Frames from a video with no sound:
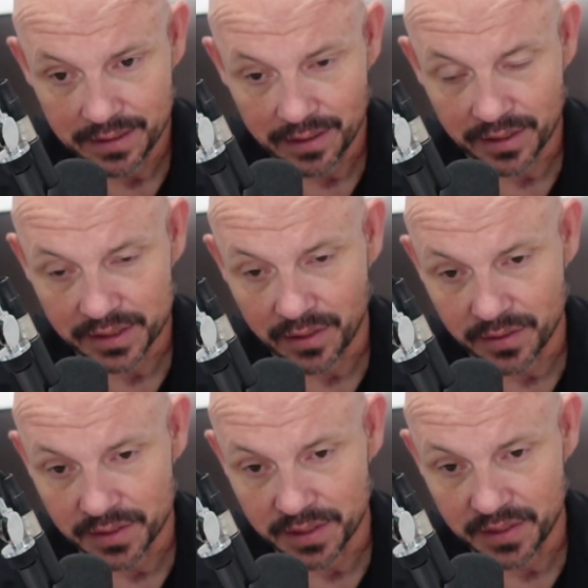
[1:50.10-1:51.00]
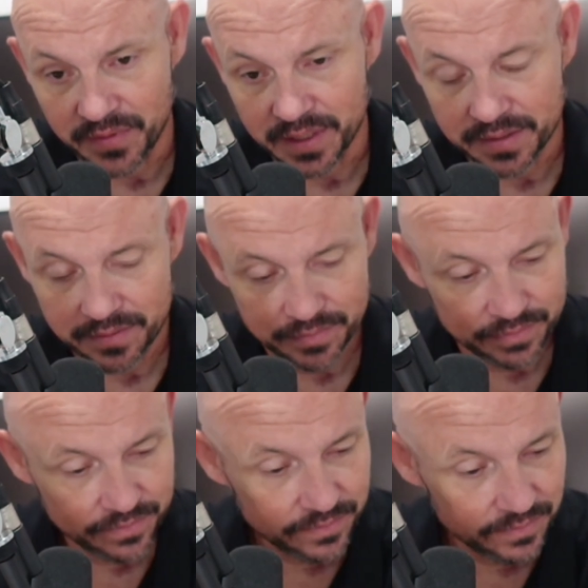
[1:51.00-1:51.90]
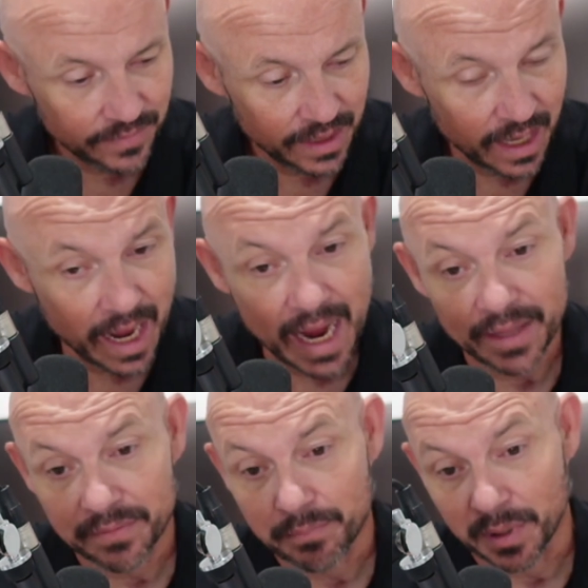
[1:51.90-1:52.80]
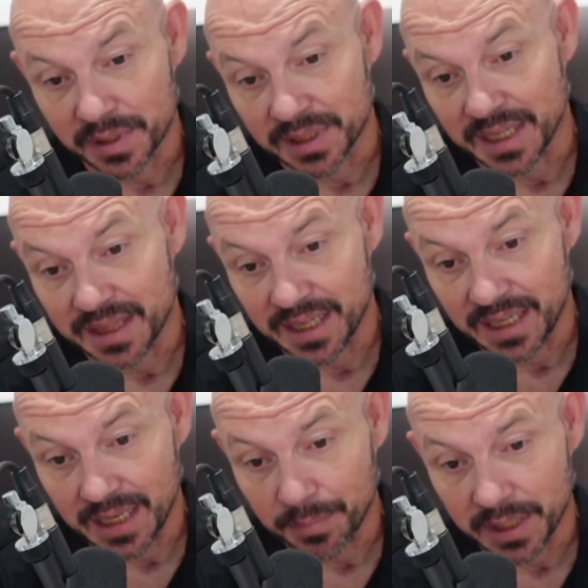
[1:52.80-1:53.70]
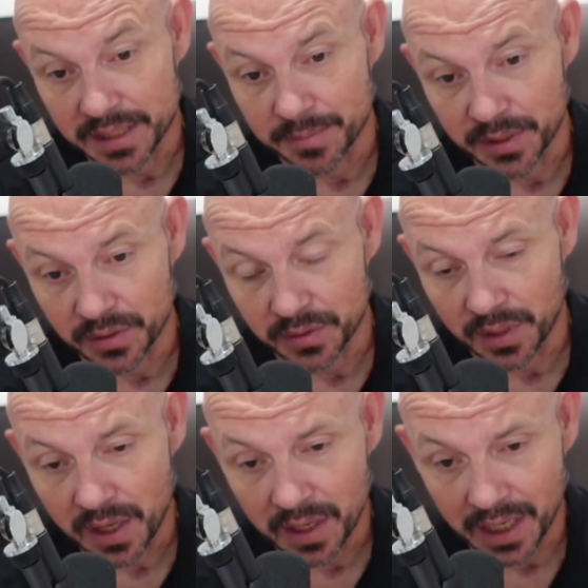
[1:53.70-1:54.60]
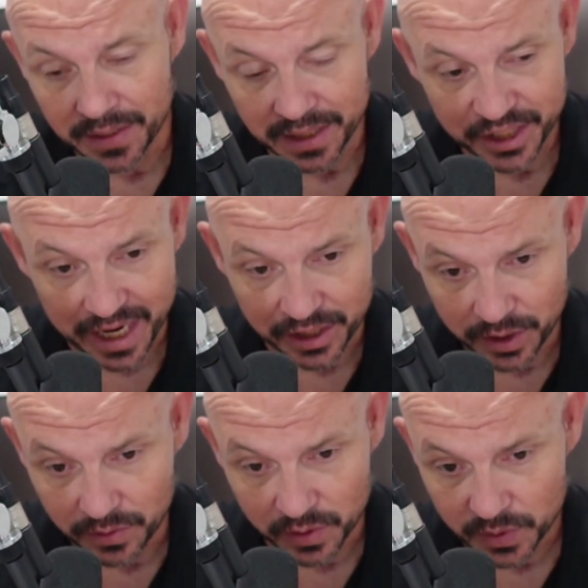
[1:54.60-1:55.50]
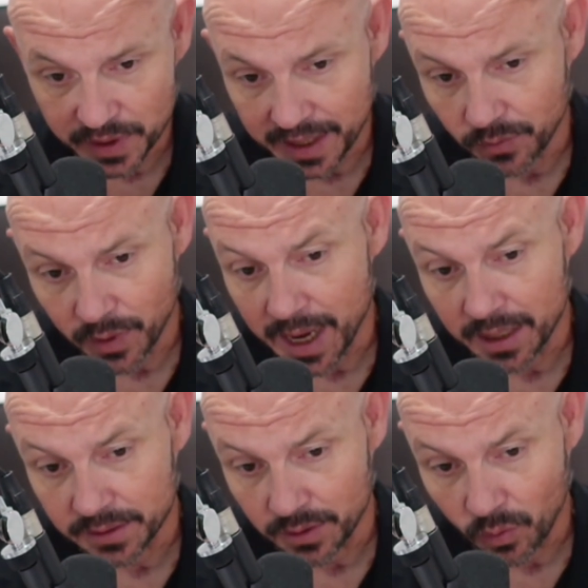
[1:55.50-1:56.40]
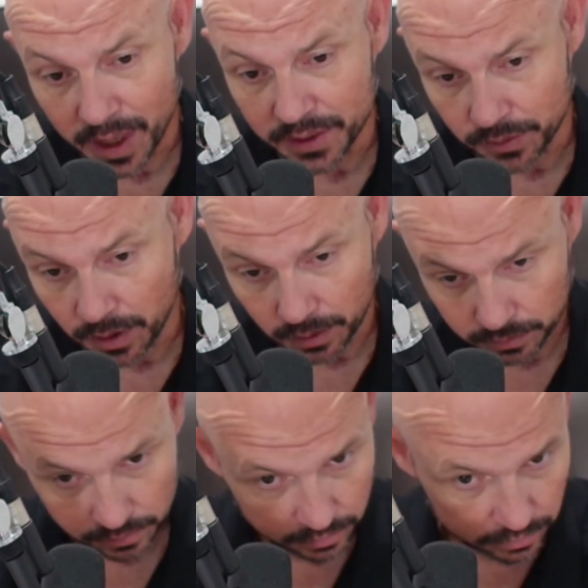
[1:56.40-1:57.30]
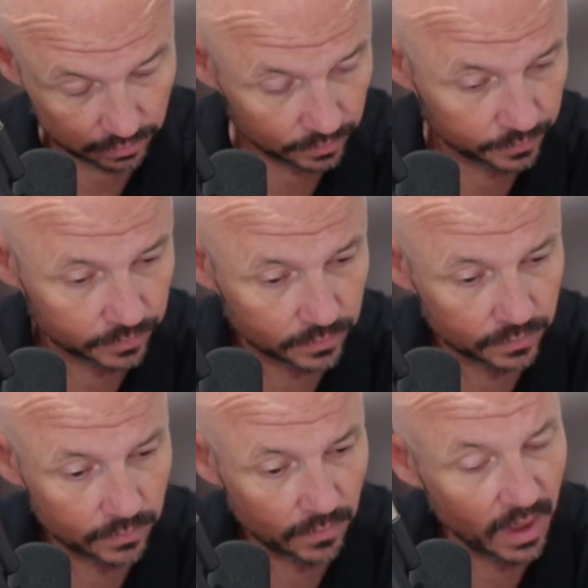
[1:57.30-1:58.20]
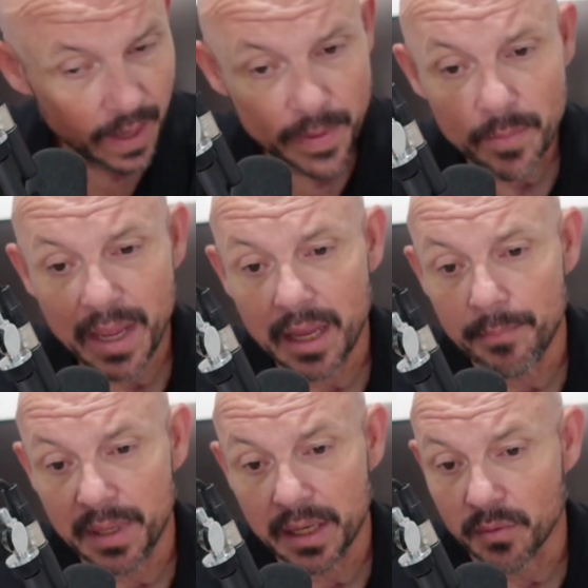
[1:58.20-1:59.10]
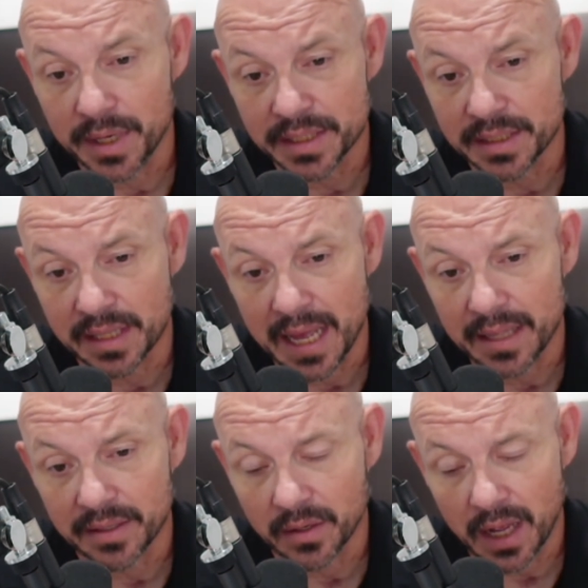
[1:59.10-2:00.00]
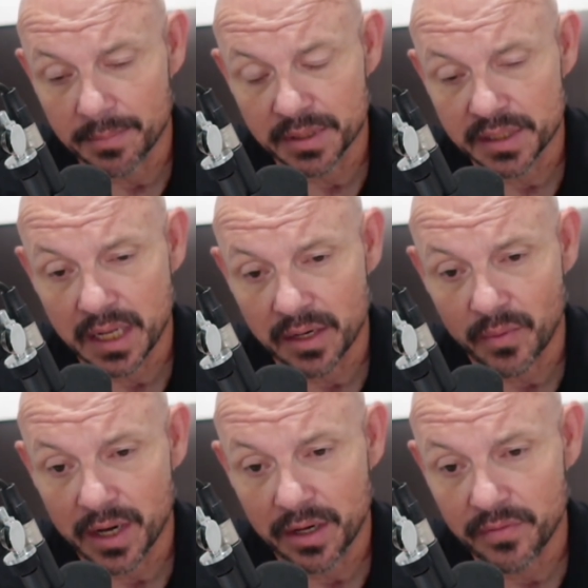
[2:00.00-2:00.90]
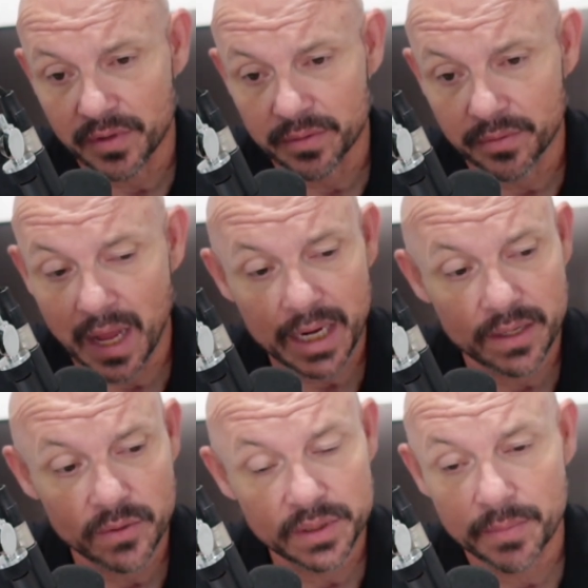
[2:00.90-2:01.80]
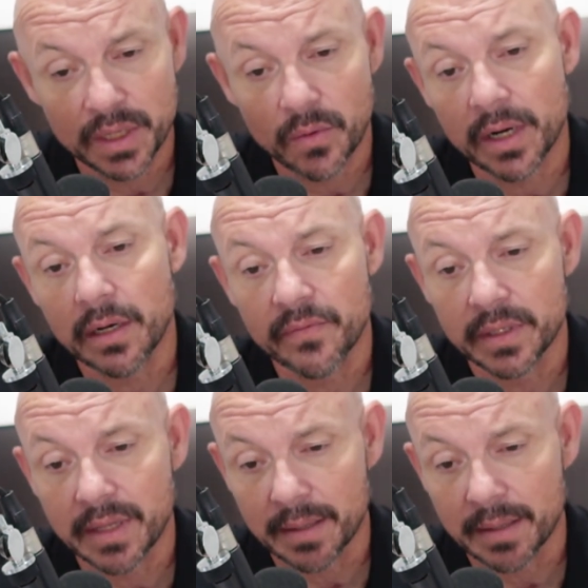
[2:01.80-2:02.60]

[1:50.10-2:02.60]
our starters on defense. I personally think he plays them a little too long. I think Jack Jones was way out there way too long. And there may be a reason to that I'm just not aware of and not going to be aware of, and